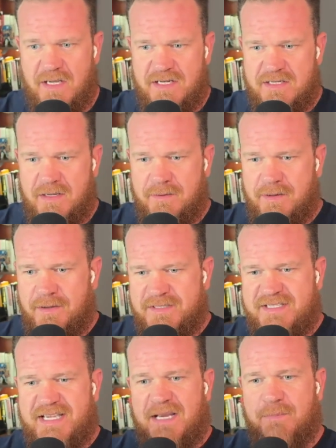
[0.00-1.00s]
a
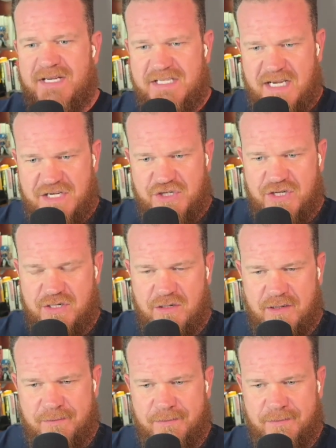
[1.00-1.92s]
segmentation,